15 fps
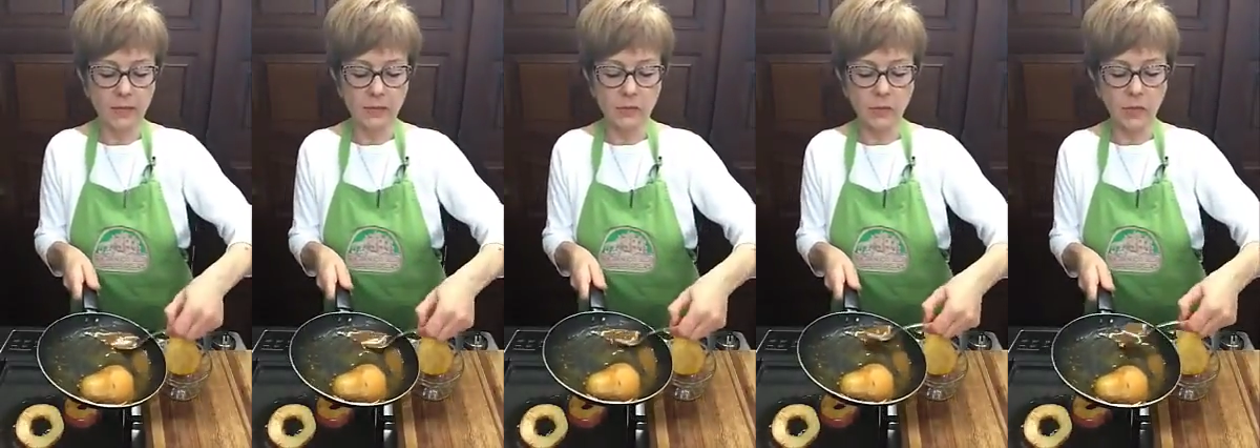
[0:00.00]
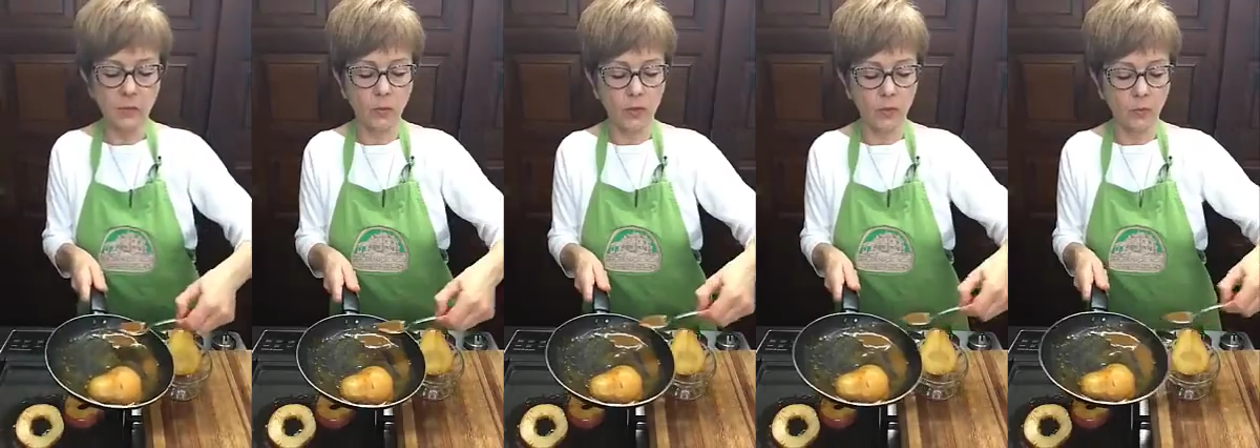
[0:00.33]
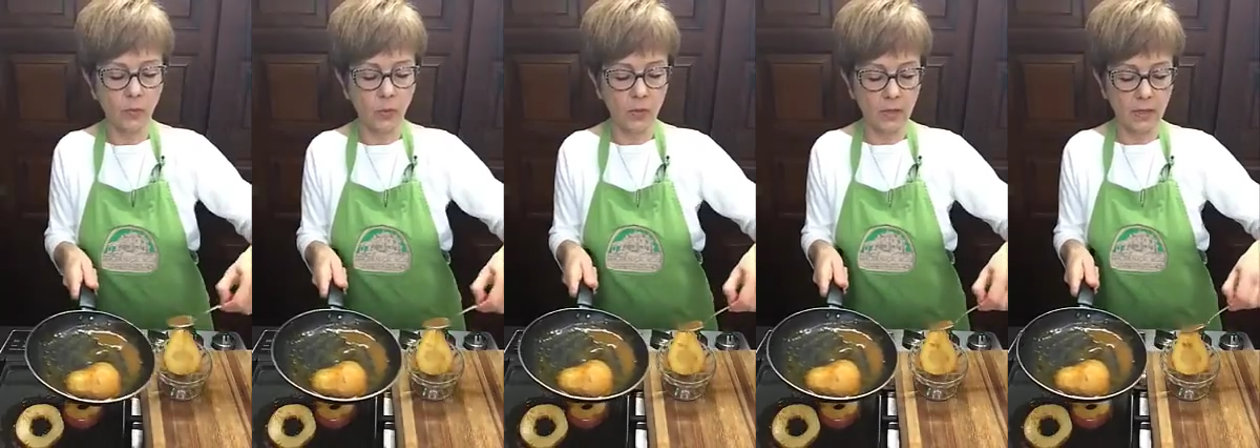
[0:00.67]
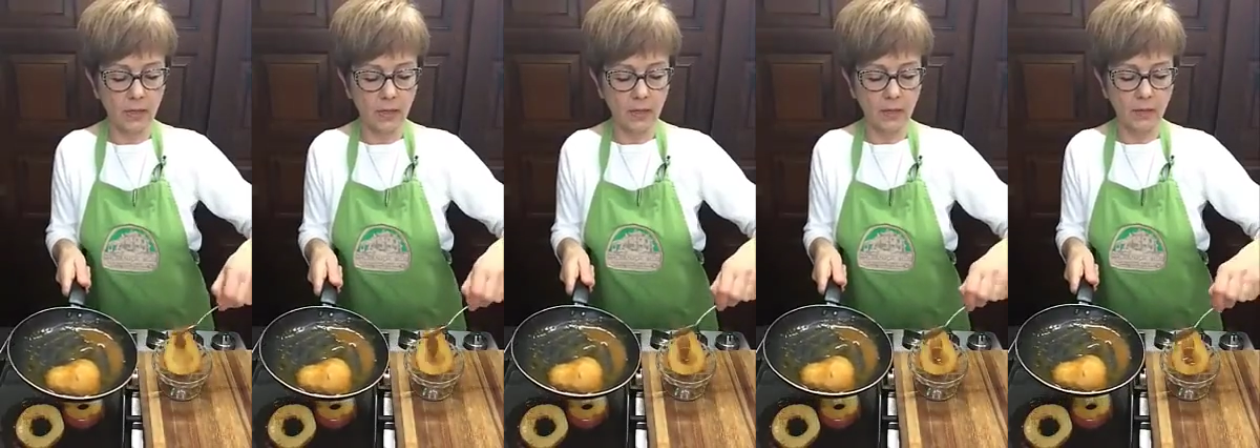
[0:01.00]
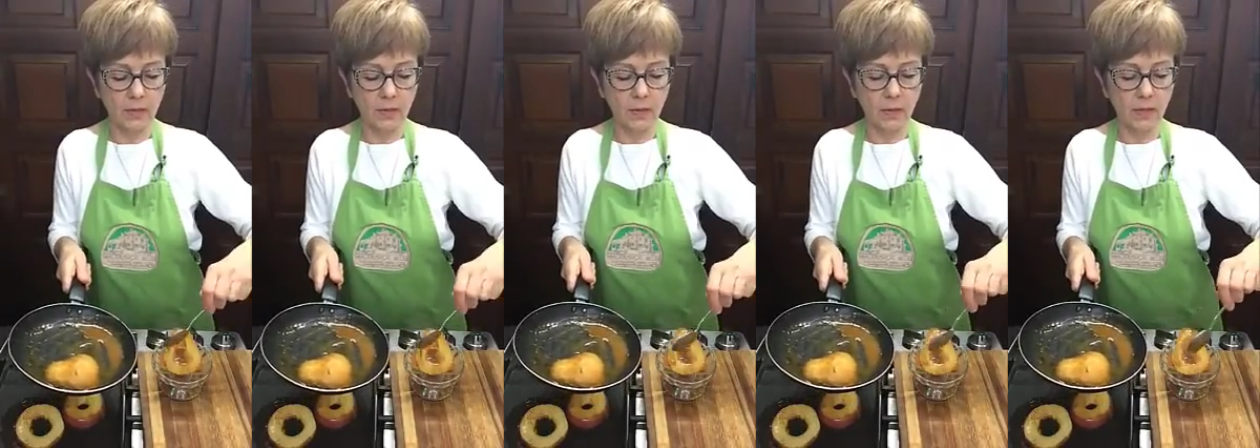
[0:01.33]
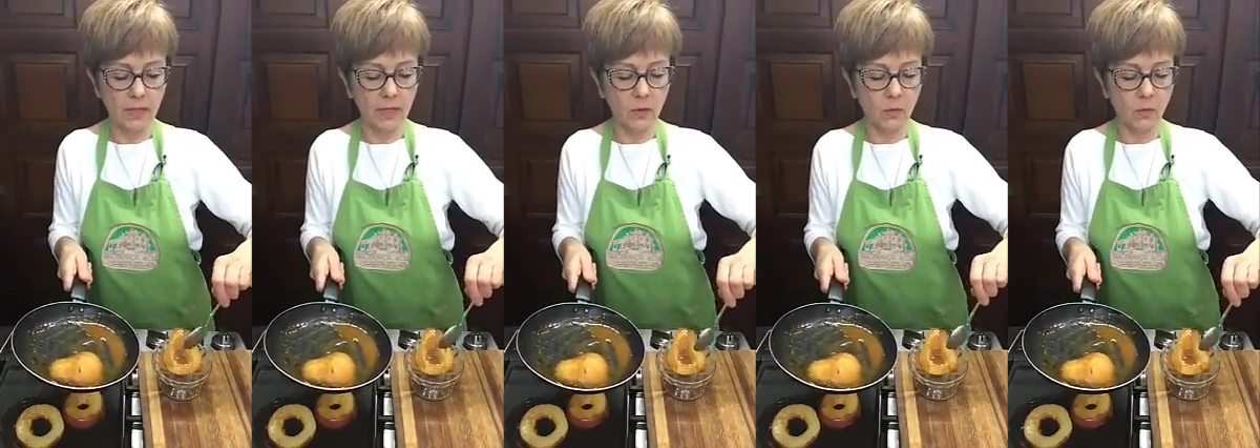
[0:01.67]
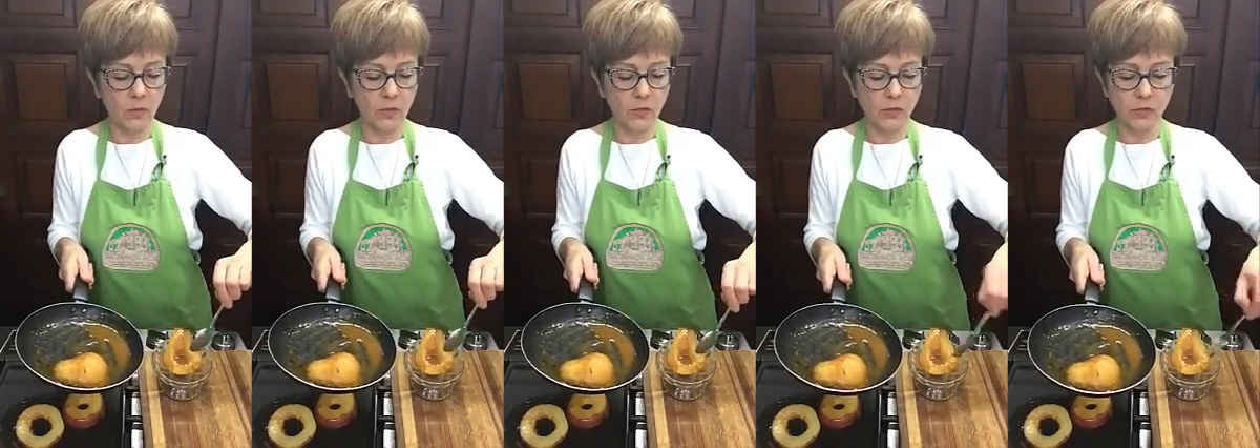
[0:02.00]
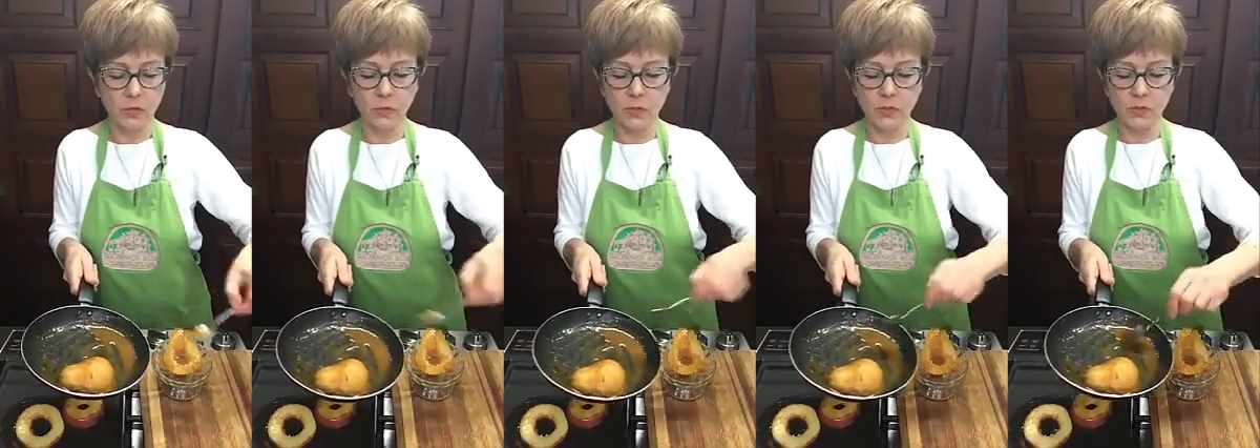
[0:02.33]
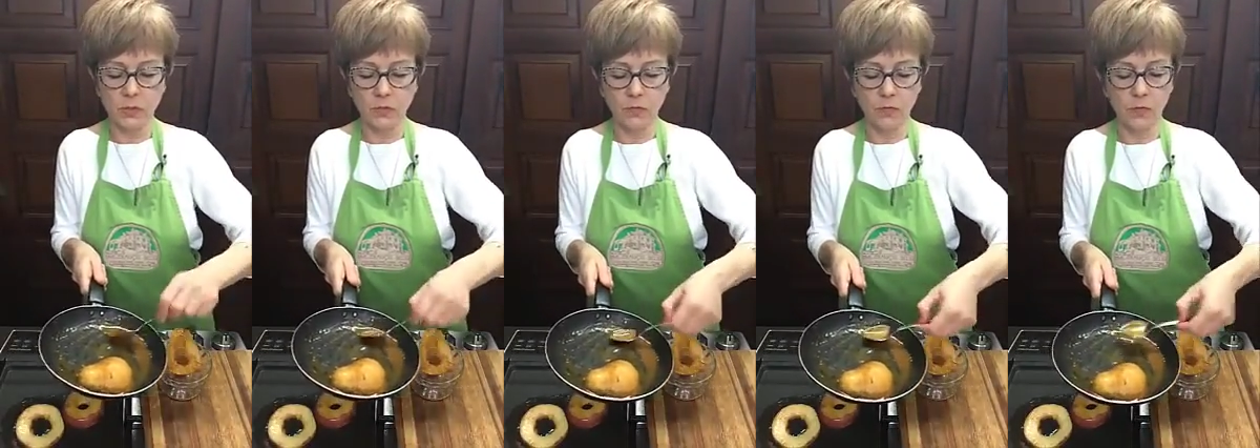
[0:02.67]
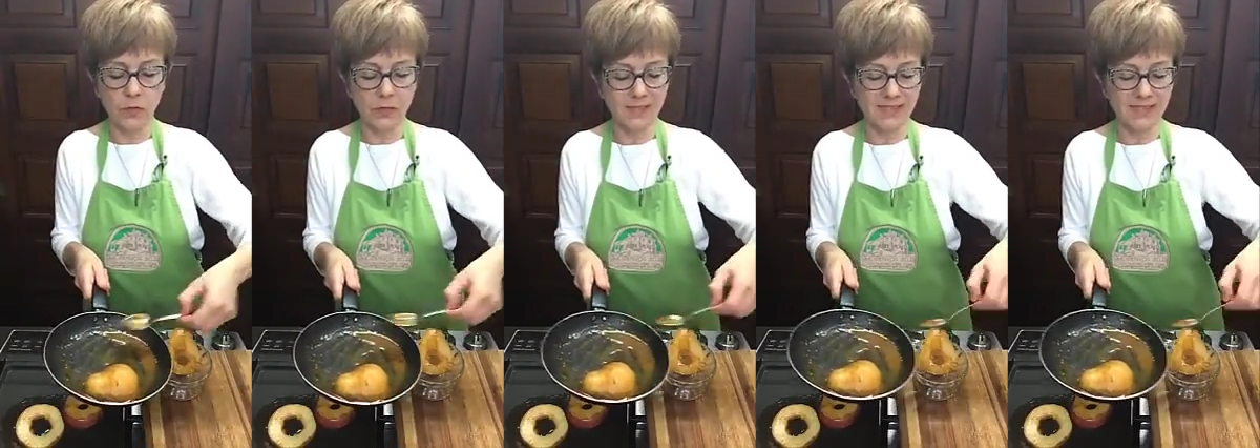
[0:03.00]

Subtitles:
So I want to put on the honey orange drizzle first.